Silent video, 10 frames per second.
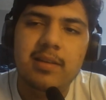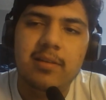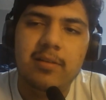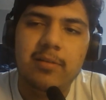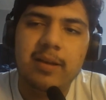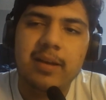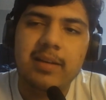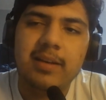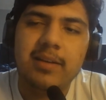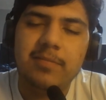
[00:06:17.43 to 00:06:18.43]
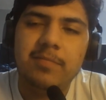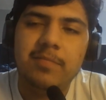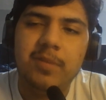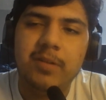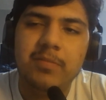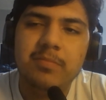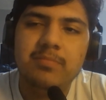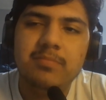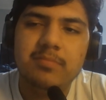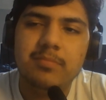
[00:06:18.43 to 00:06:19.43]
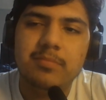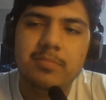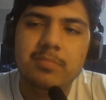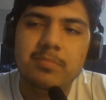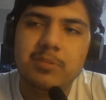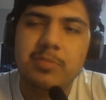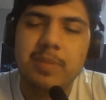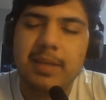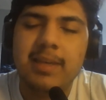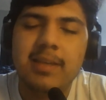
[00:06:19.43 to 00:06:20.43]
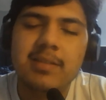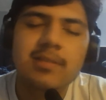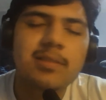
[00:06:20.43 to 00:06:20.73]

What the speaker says: I don't know, I had kind of fun just making it.